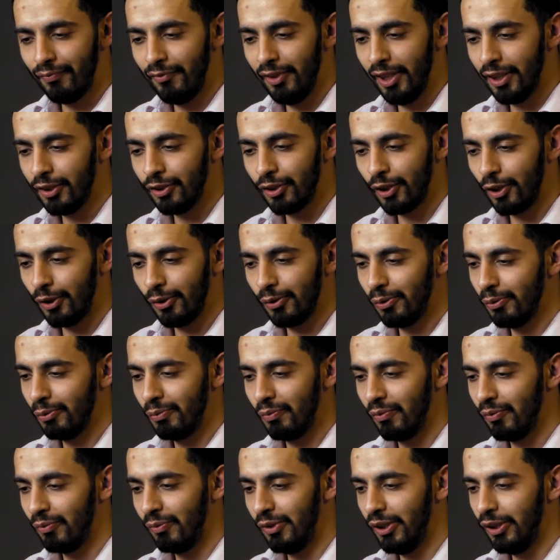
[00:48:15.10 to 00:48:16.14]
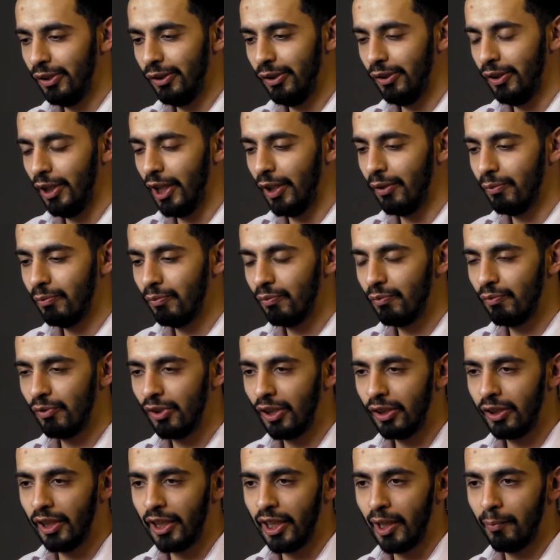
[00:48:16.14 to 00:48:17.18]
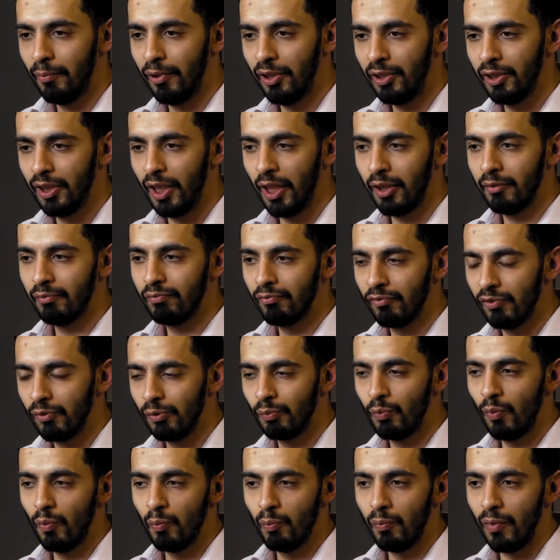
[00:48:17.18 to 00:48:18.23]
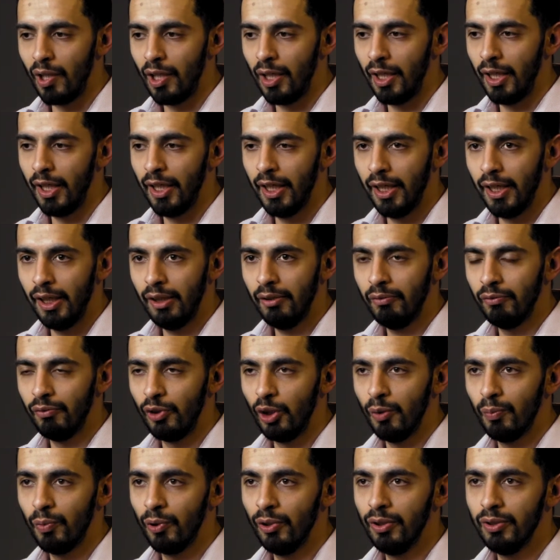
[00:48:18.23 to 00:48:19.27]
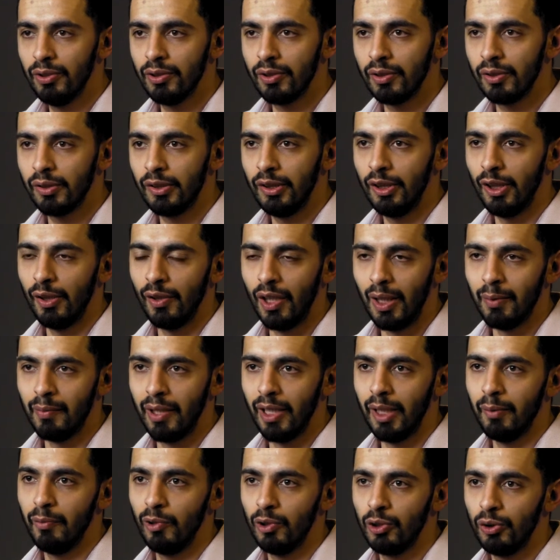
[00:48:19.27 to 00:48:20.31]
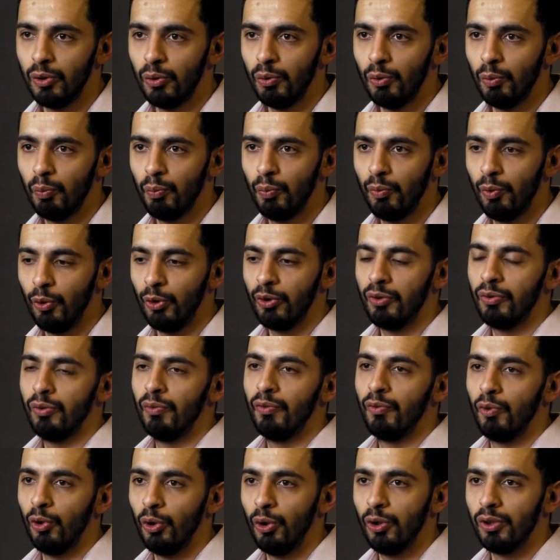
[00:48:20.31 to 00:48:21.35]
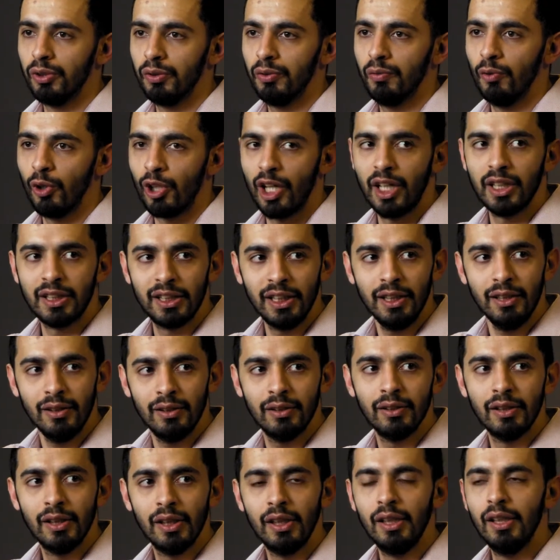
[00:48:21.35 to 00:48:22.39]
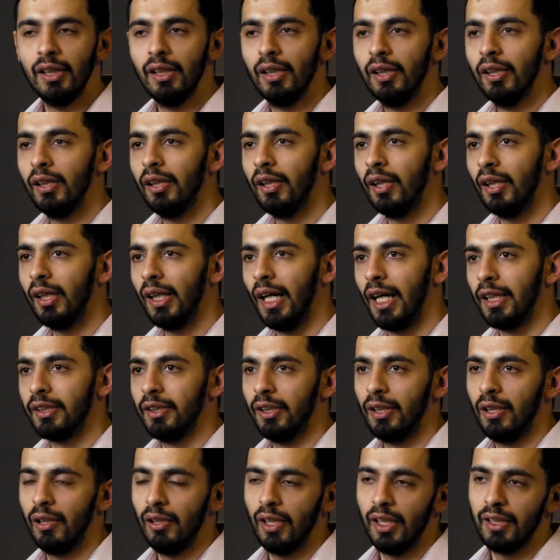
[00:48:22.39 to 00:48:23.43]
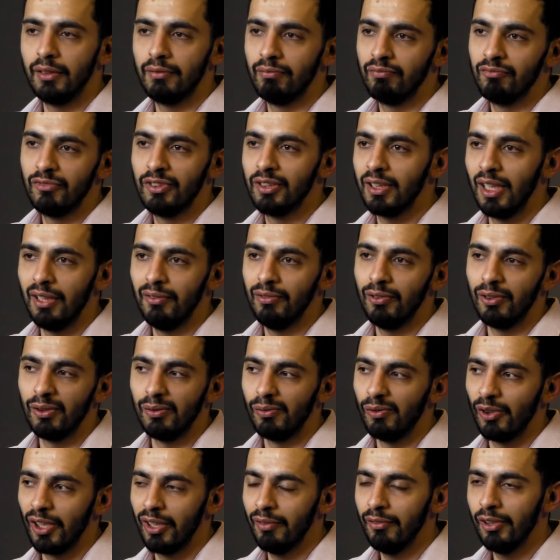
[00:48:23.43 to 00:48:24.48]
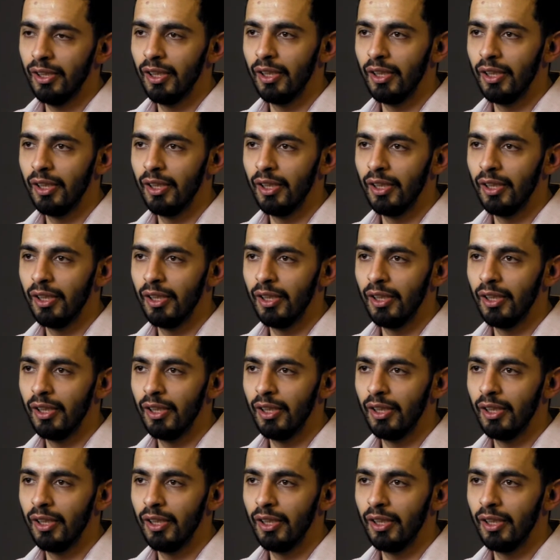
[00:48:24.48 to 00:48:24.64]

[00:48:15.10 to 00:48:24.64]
so they appreciate my viewpoints. So, I'm able to put forth what I think, articulate stuff or whatever.